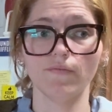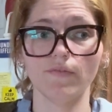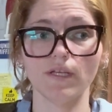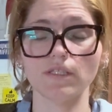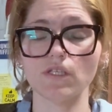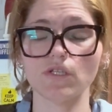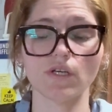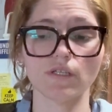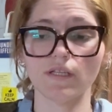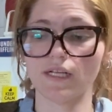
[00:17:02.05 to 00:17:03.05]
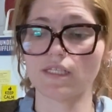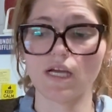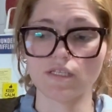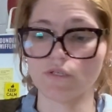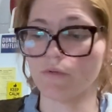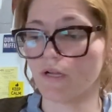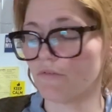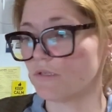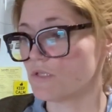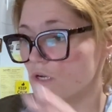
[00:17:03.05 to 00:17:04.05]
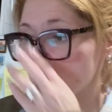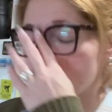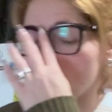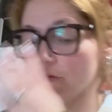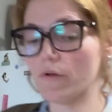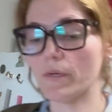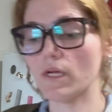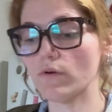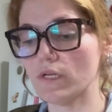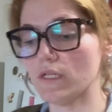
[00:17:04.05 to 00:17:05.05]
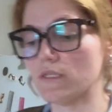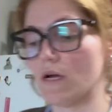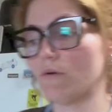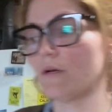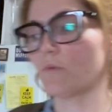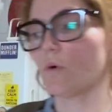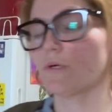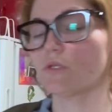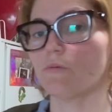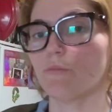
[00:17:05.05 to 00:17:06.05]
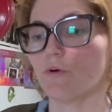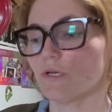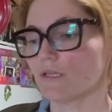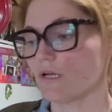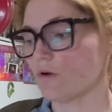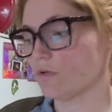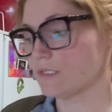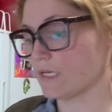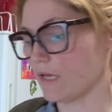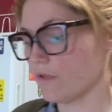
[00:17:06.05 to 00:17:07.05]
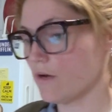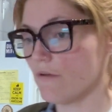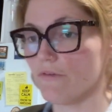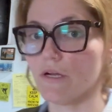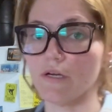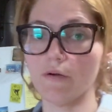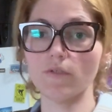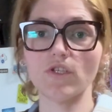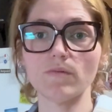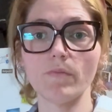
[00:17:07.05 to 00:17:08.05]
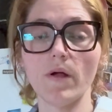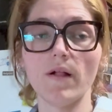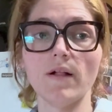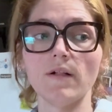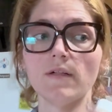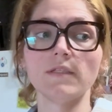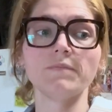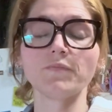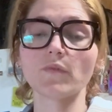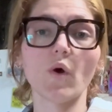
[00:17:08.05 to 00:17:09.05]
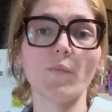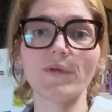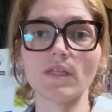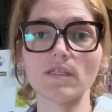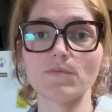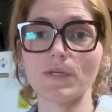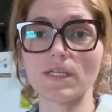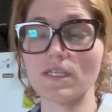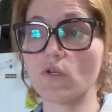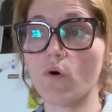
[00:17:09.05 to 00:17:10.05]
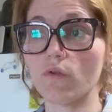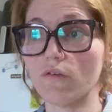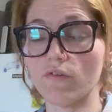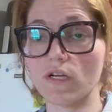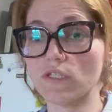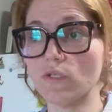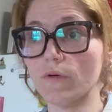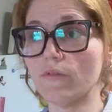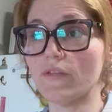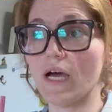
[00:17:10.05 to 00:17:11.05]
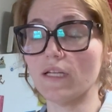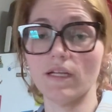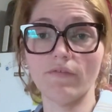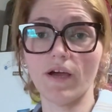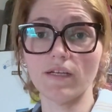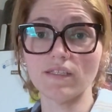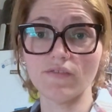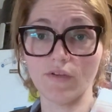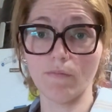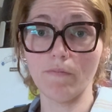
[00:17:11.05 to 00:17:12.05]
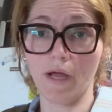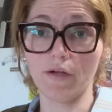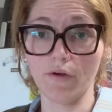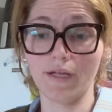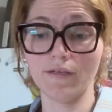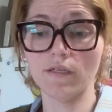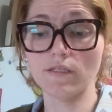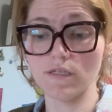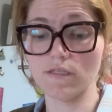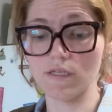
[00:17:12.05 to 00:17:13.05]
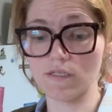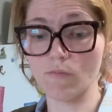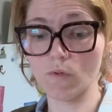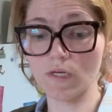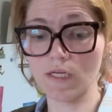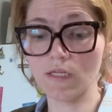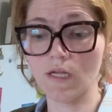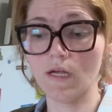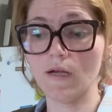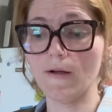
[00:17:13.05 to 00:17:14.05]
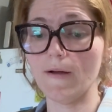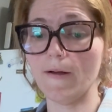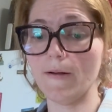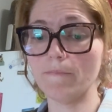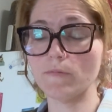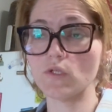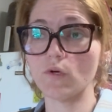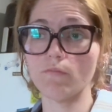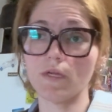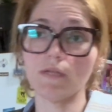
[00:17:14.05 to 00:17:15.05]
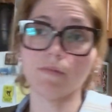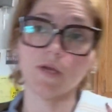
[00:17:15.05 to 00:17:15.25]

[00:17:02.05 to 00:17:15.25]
it's a certain like test or whatever. So I have all my ingredients out. I'm going to be putting that all together. I figured I would just open this because I totally forgot to do it. That, and I've had a severe migraine since this morning. So me and my